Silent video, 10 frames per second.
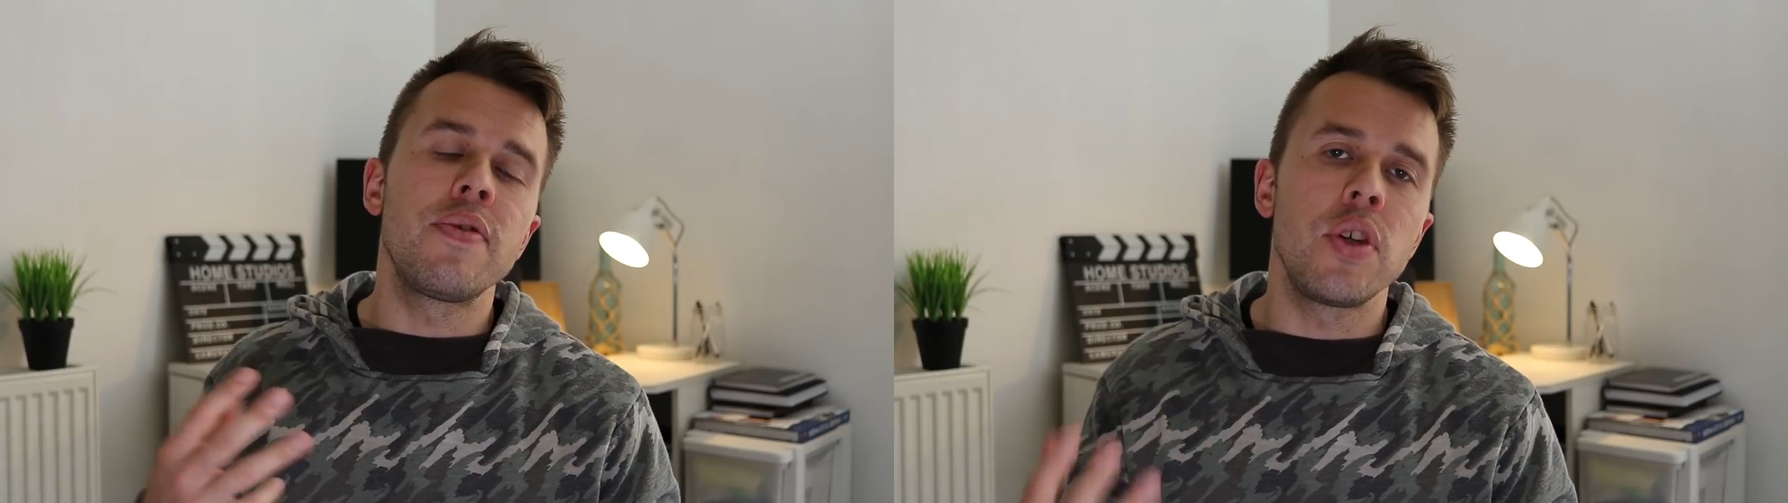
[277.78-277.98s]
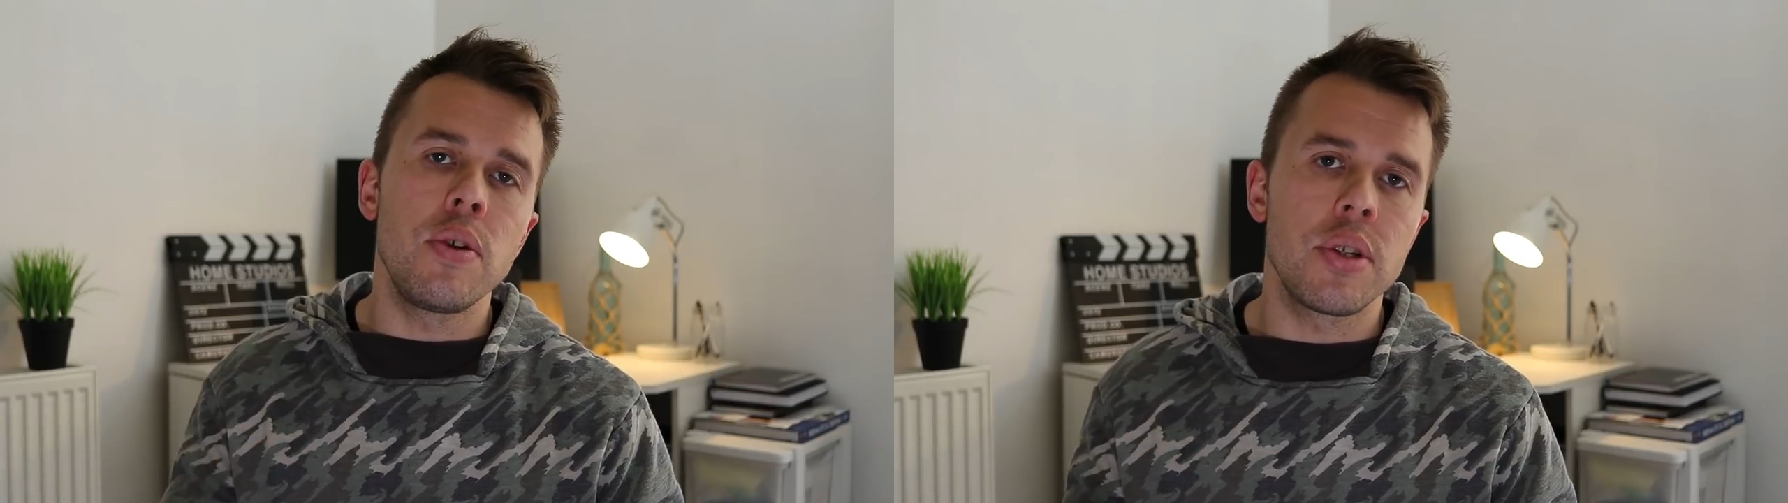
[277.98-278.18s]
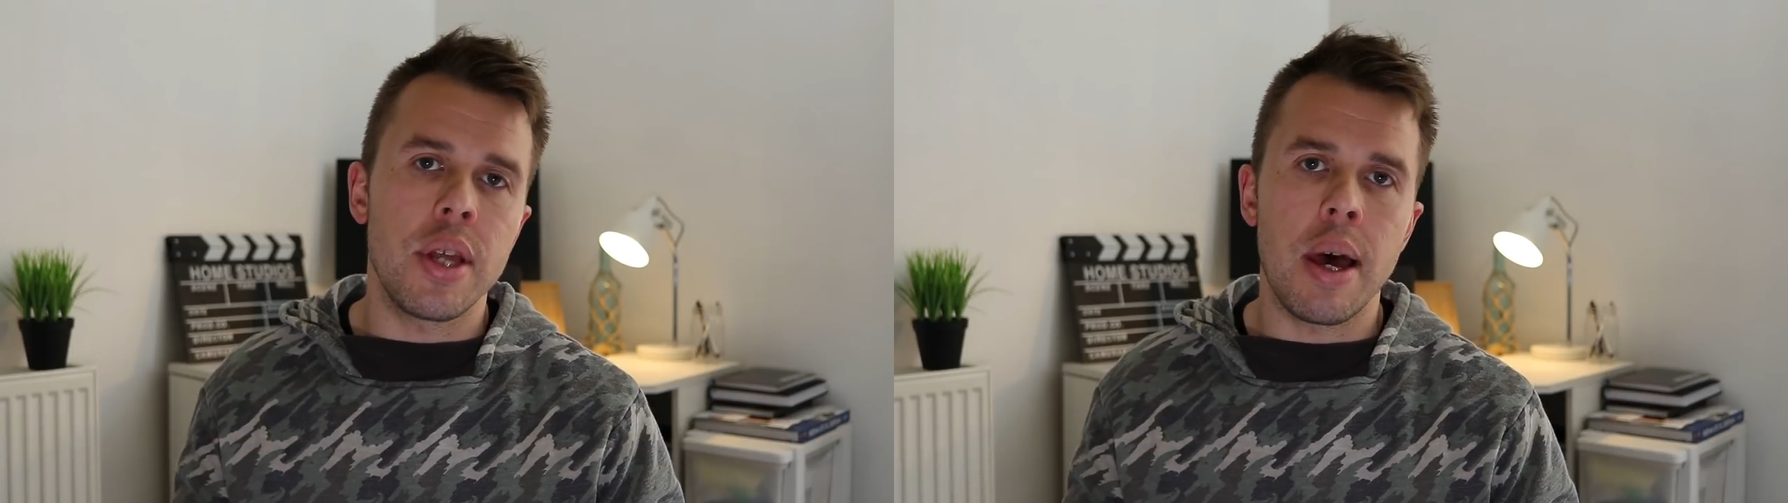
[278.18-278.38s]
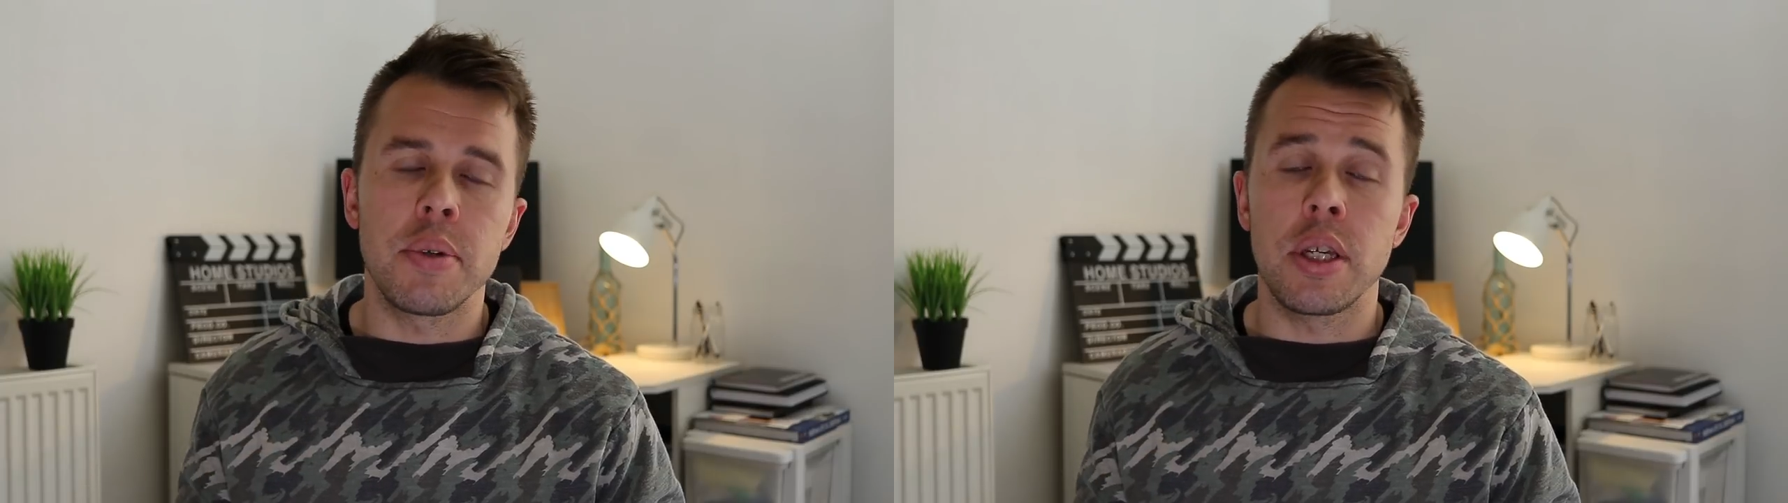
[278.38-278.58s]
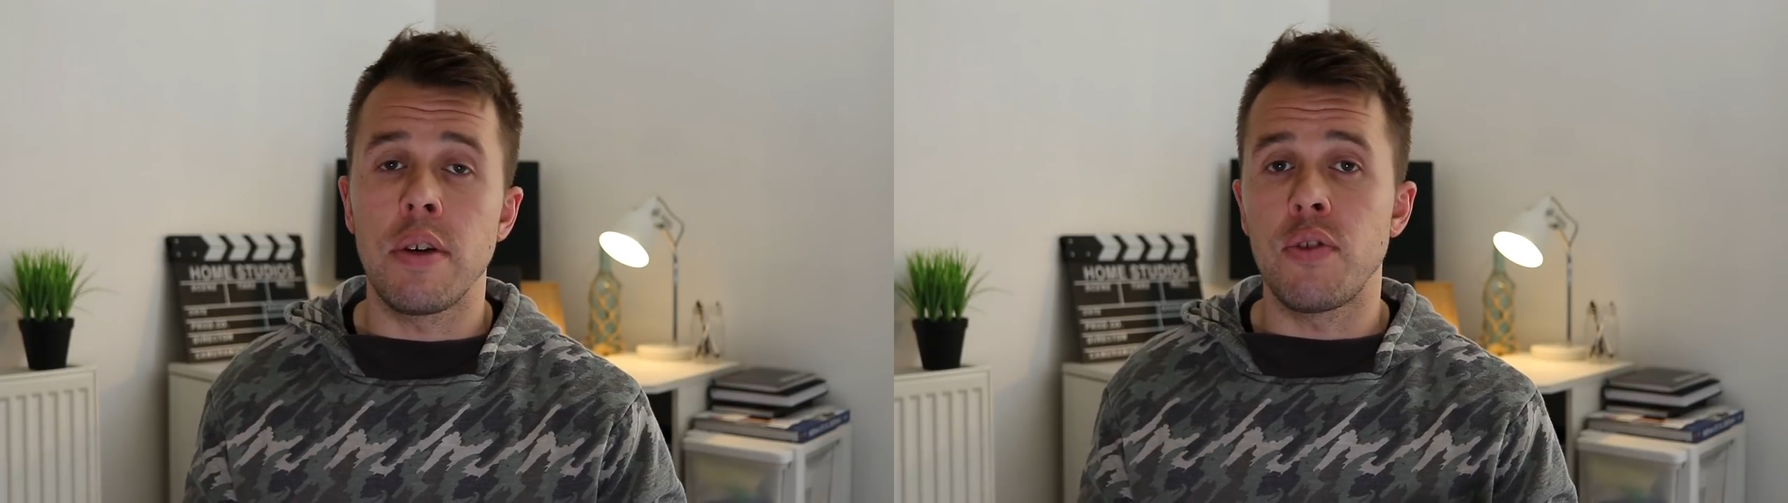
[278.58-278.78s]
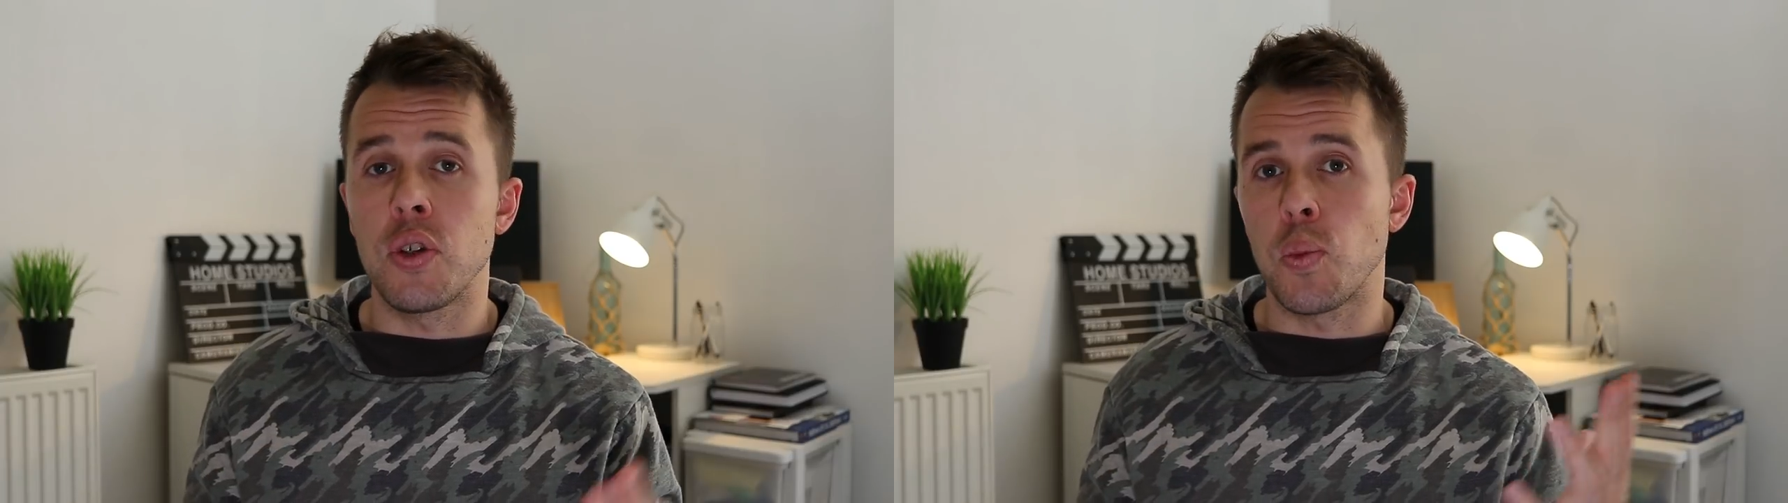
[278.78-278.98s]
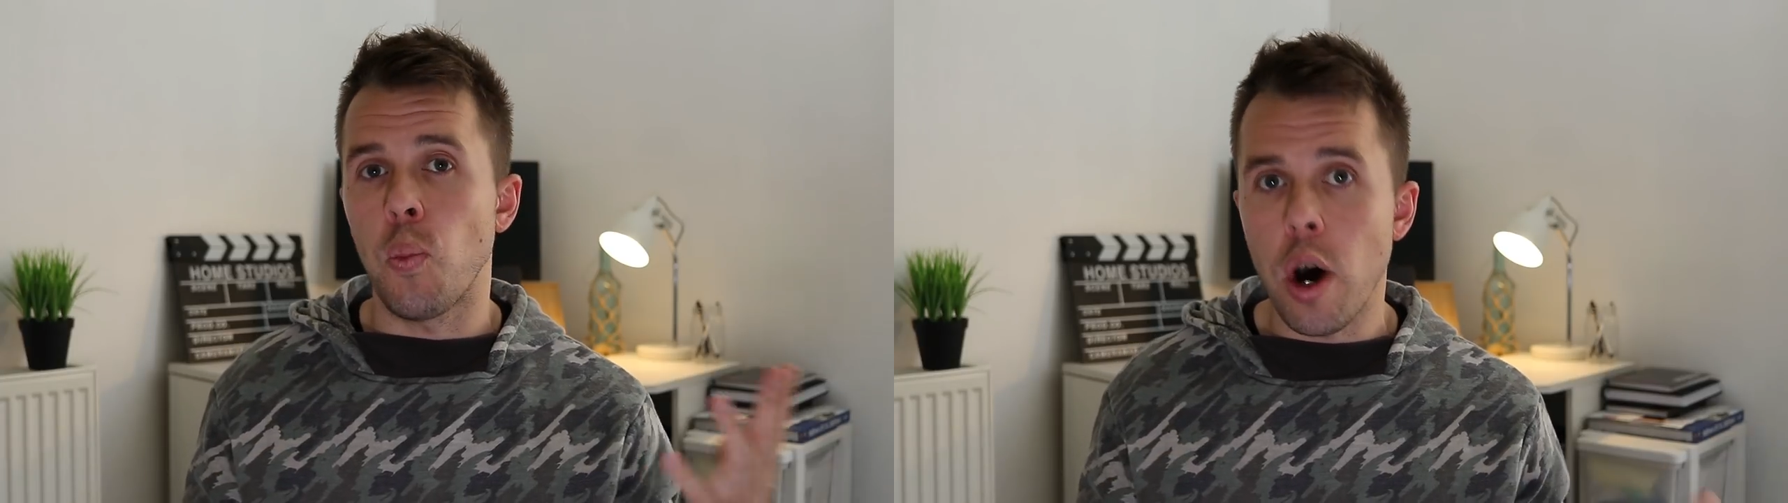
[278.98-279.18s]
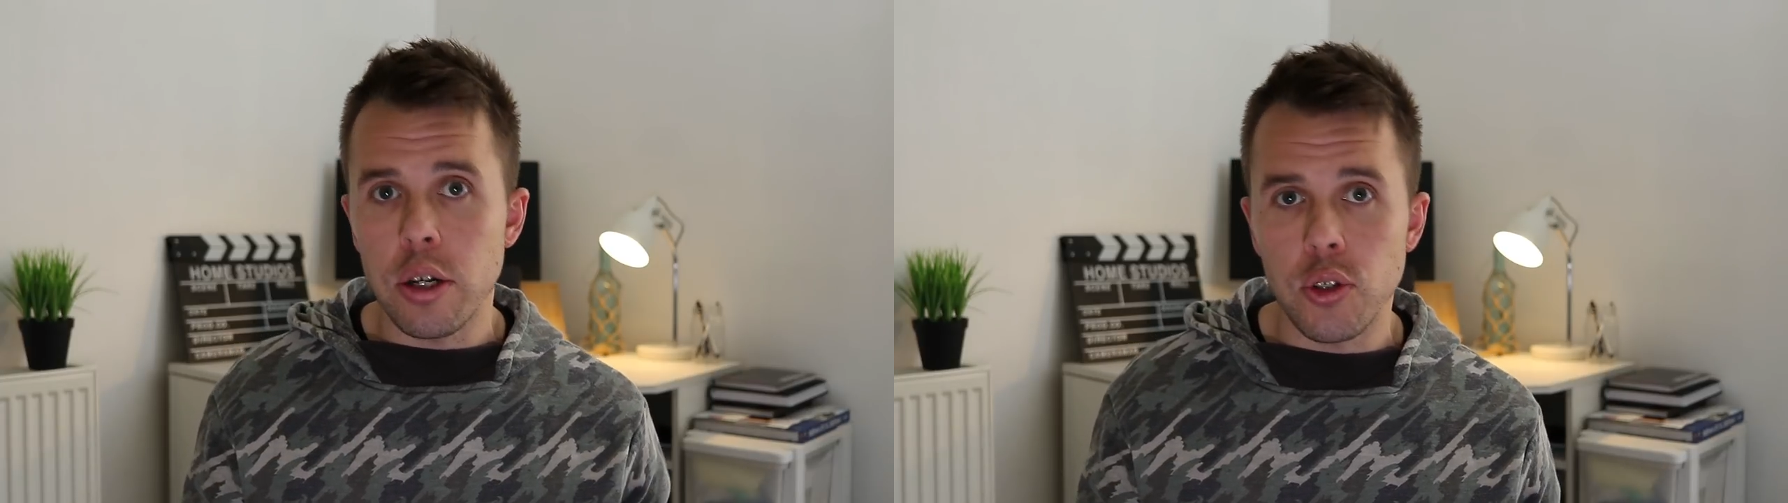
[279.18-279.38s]
few steps that you've just
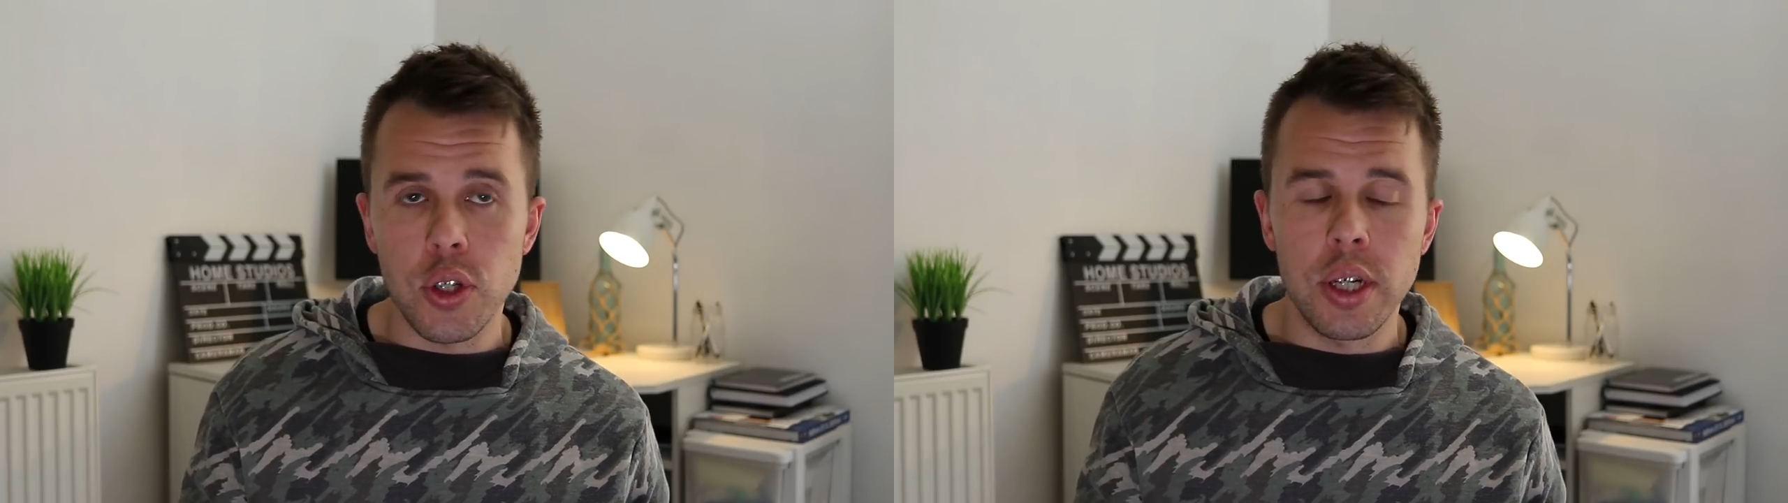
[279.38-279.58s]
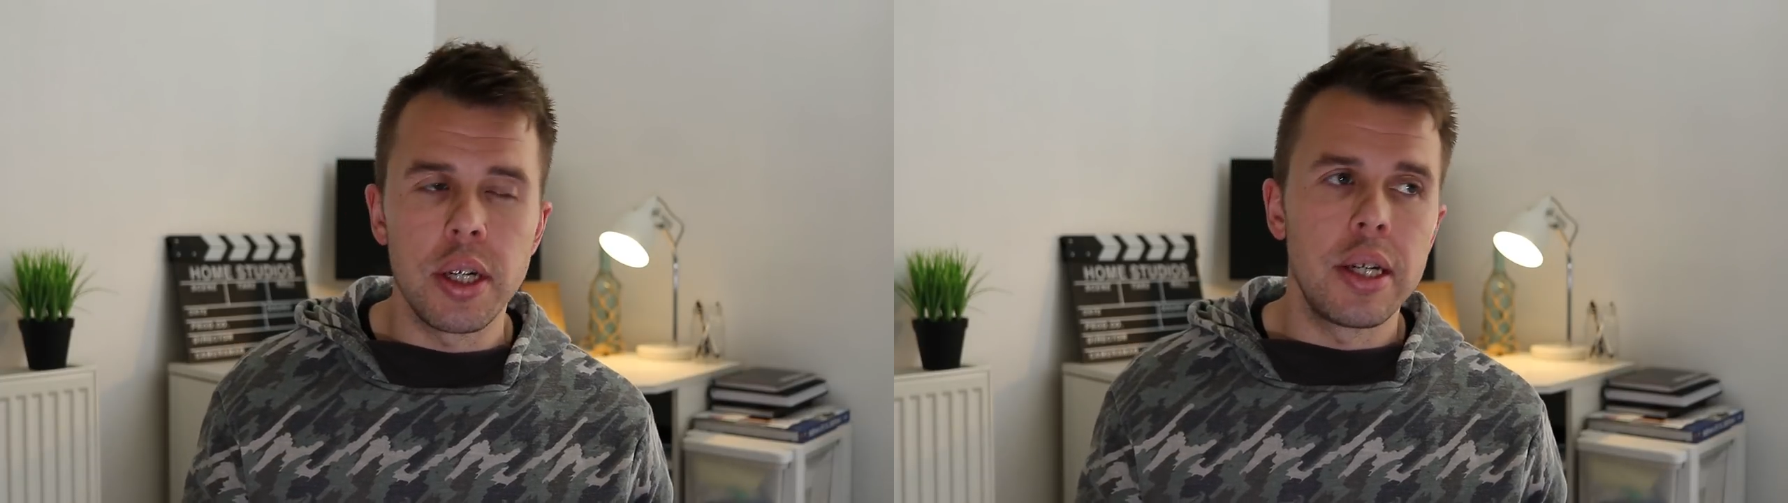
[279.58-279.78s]
watched,